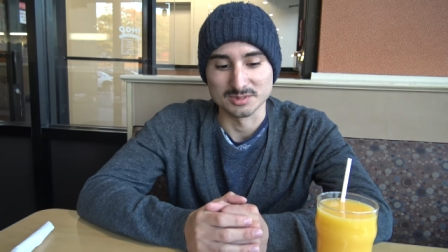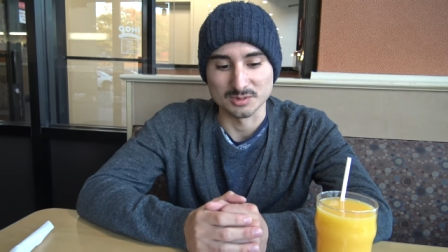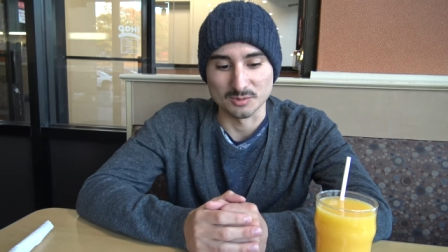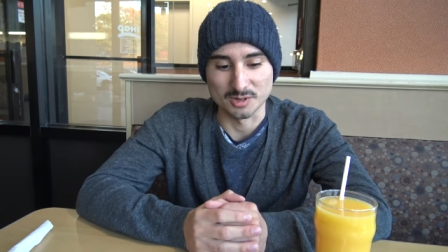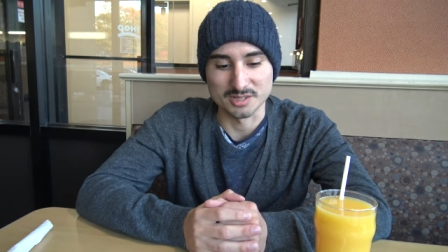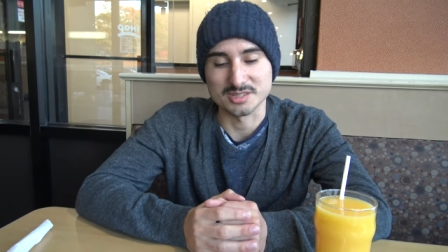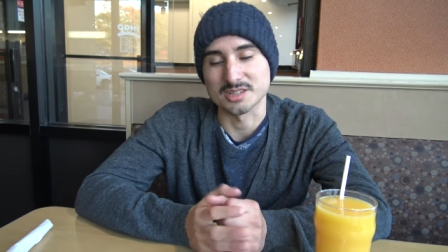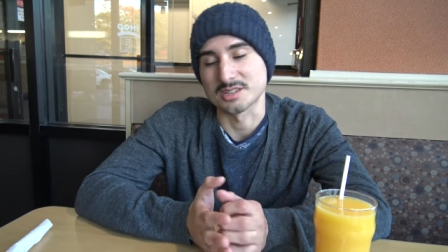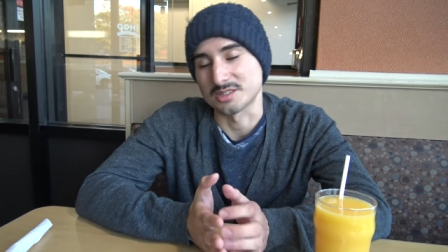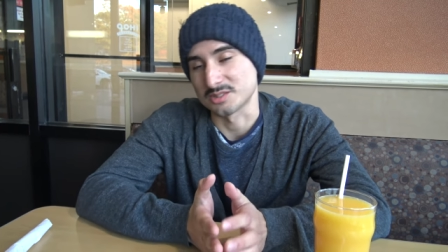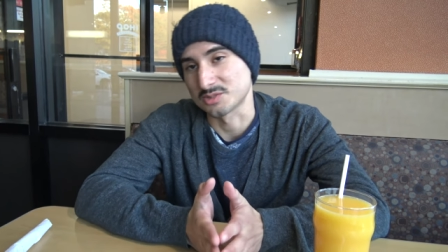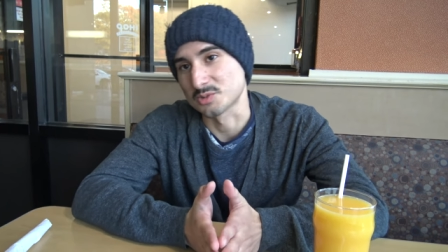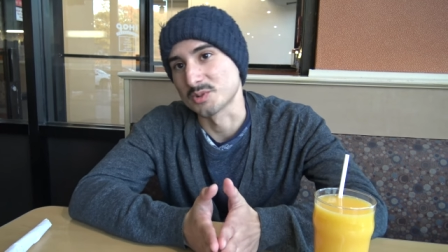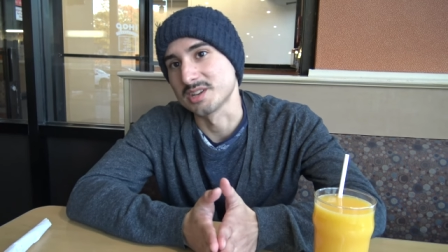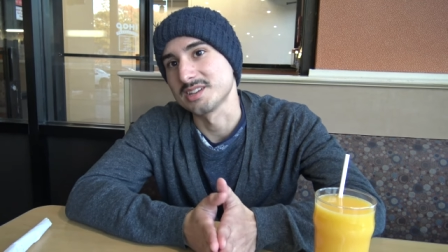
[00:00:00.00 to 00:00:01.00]
what is it,
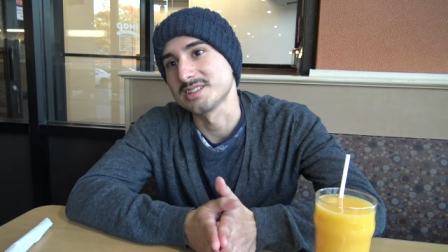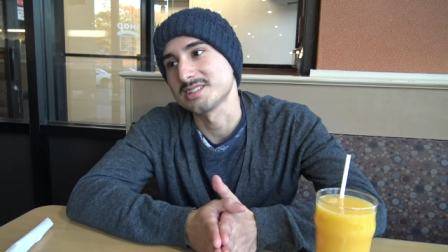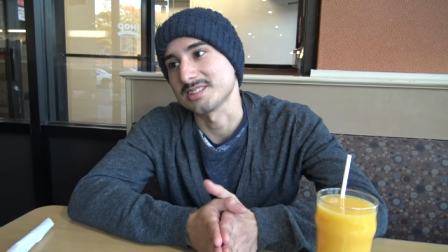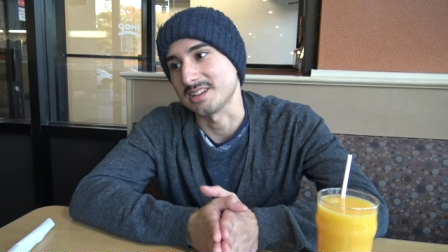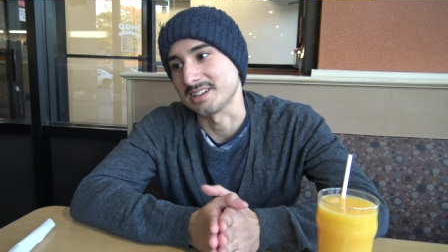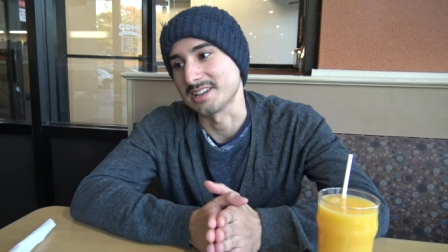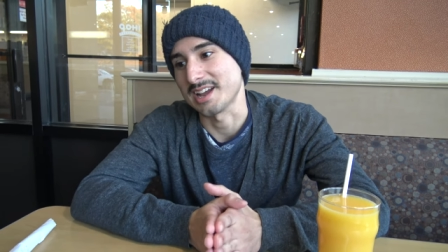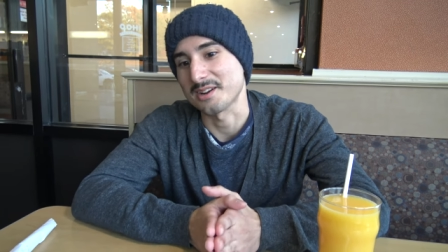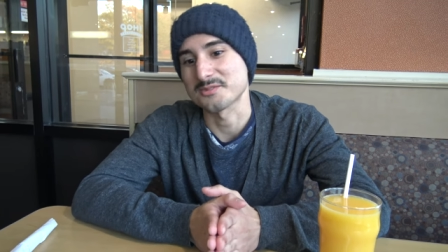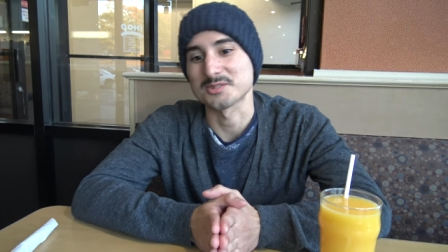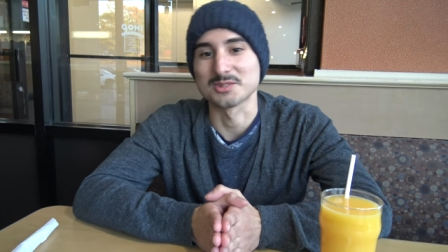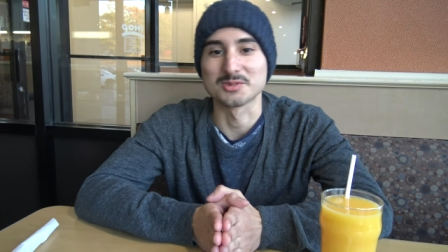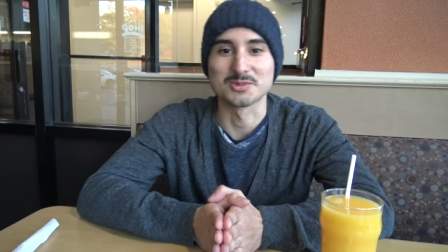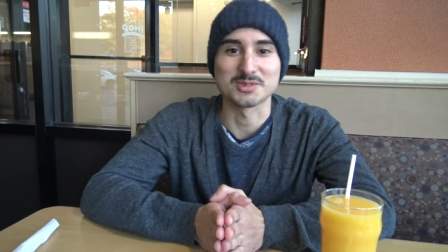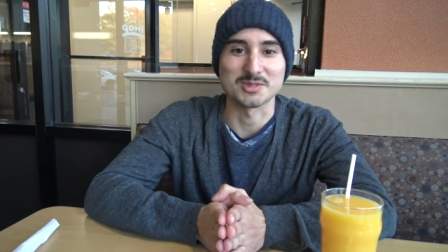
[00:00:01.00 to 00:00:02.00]
three in the
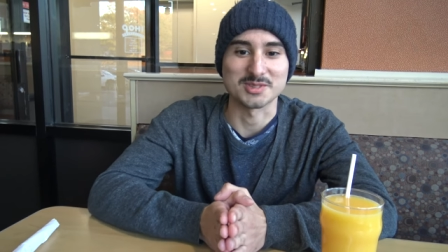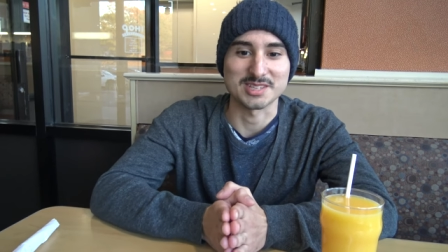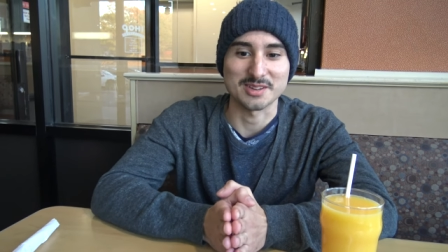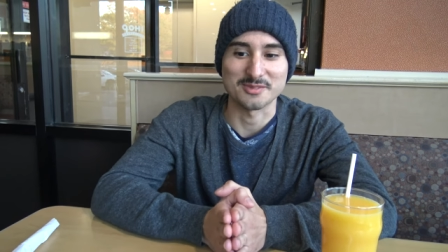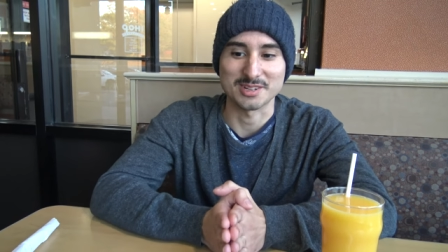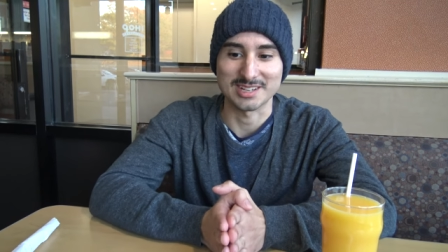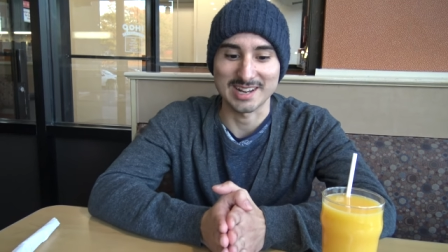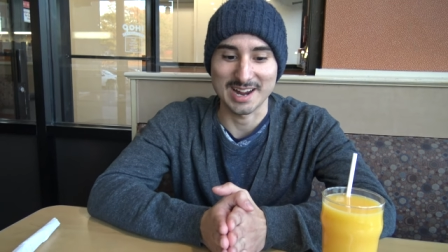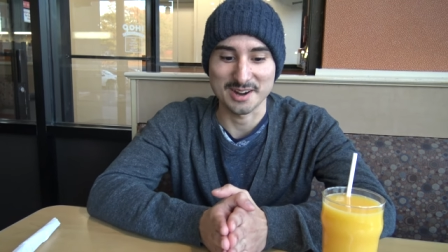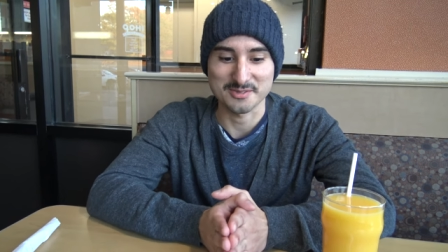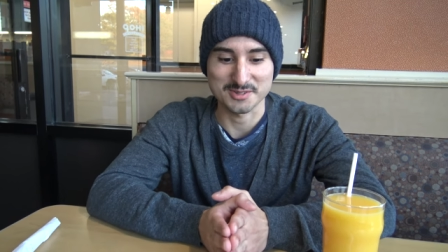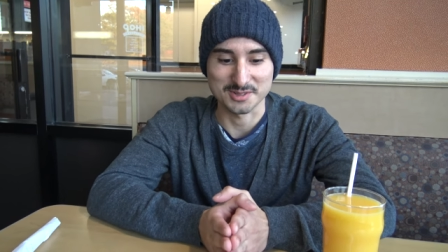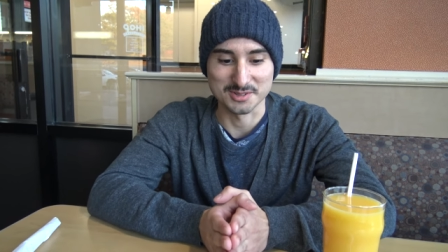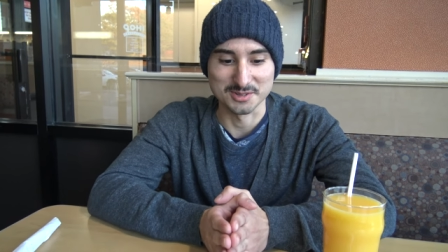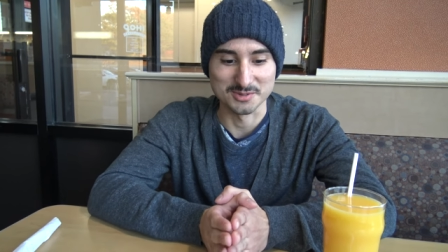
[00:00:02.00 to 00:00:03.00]
afternoon to seven in the
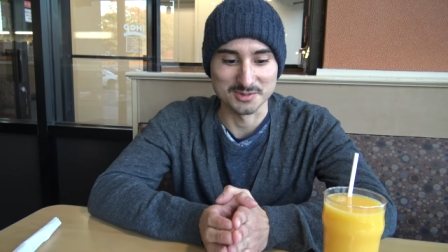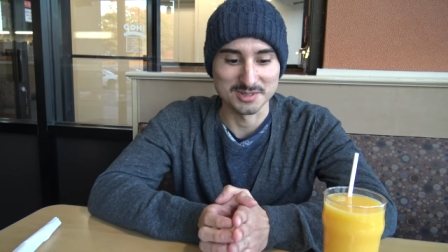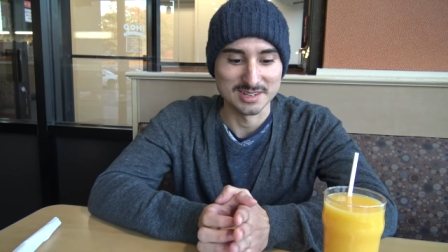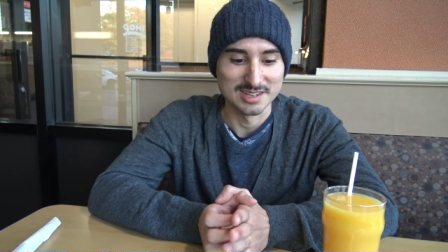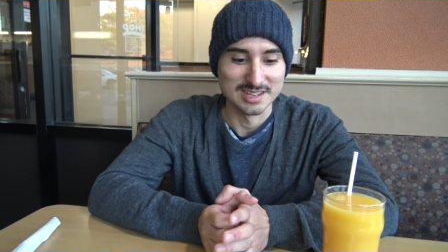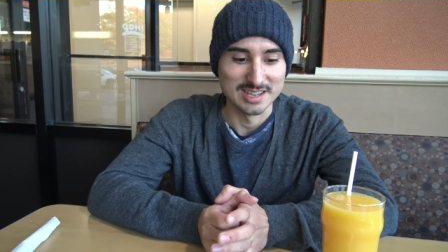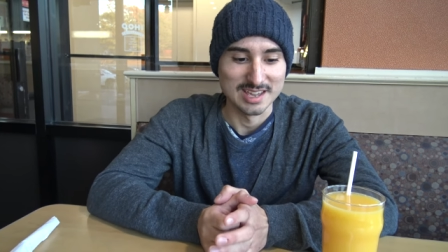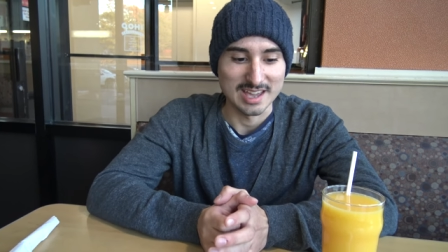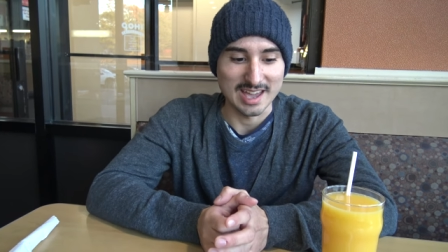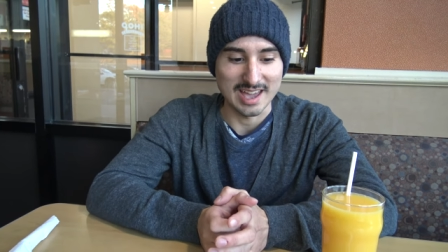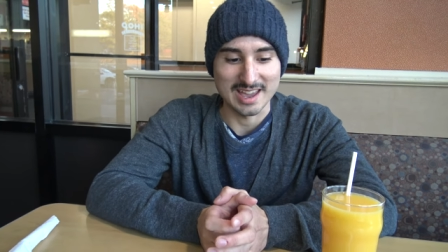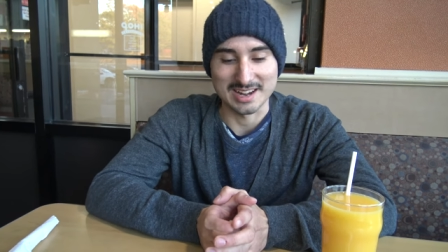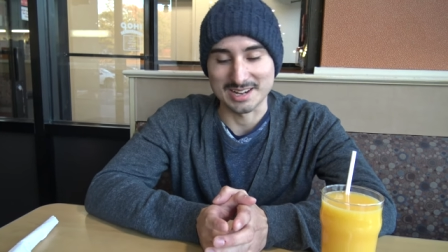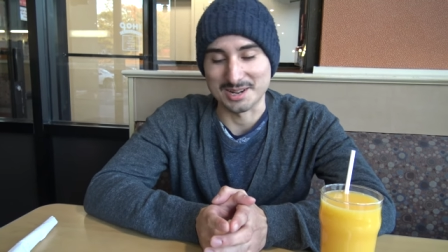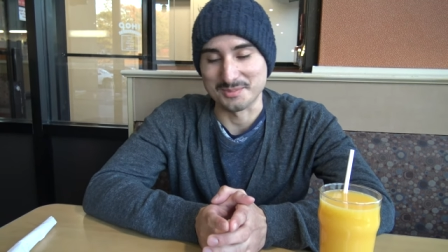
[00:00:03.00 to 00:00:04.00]
afternoon
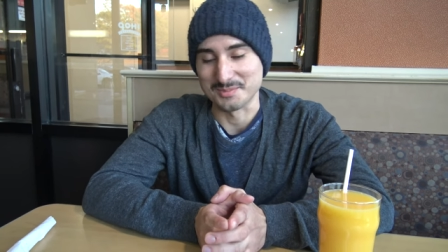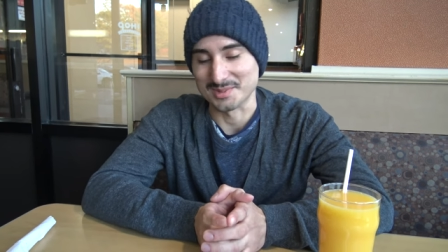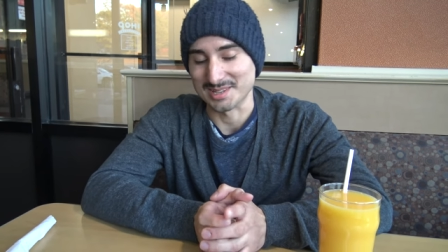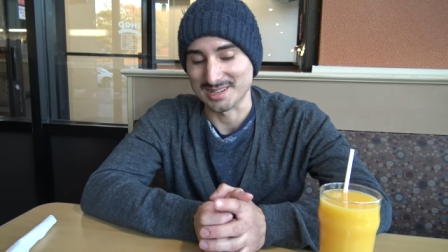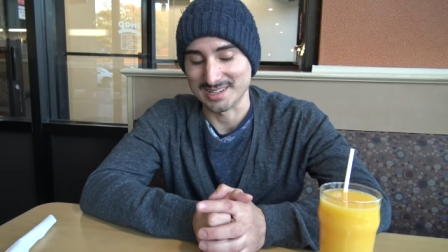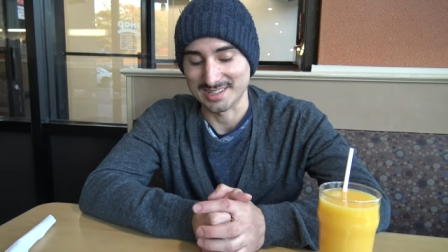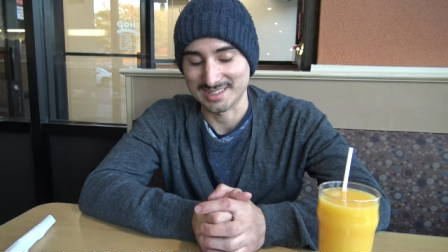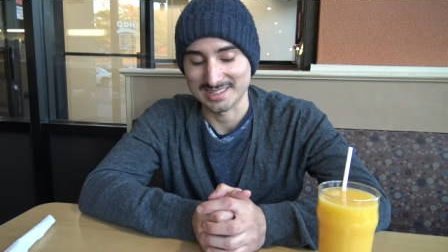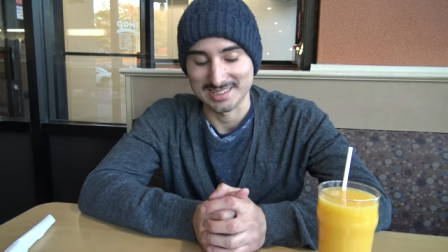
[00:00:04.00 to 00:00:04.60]
and I'm like,